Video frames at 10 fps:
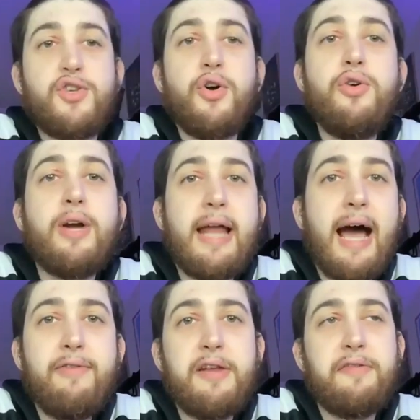So you can
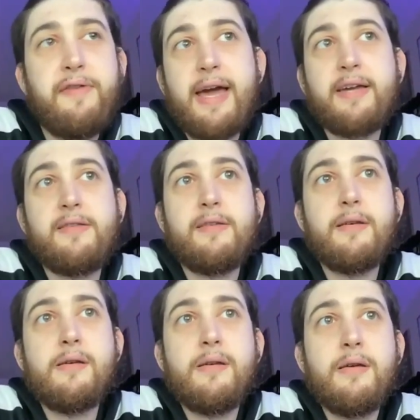have an effect
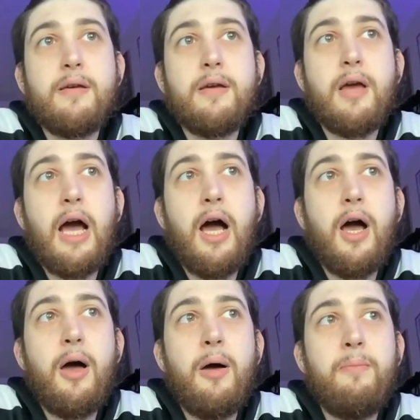
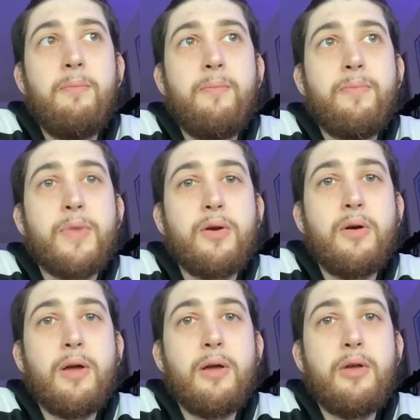um
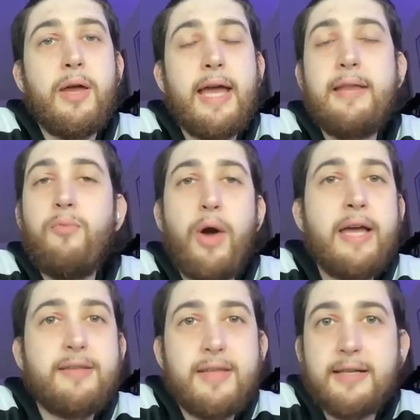in
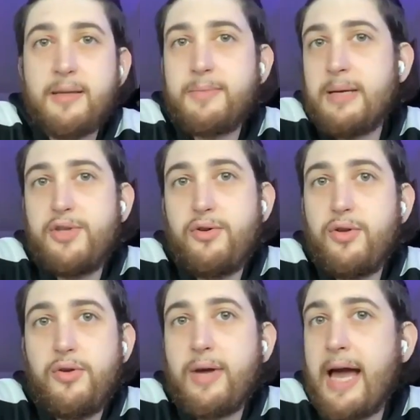ways that sometimes
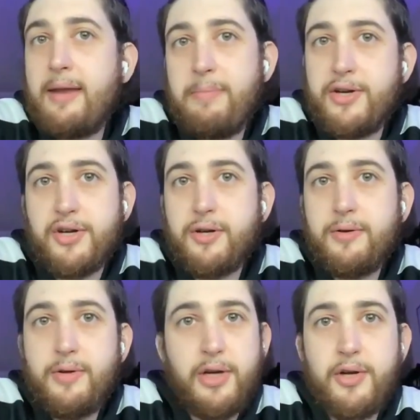you can't measure.
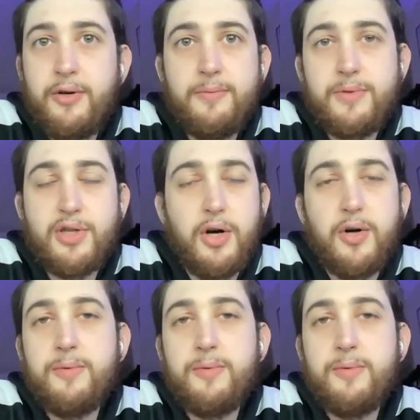So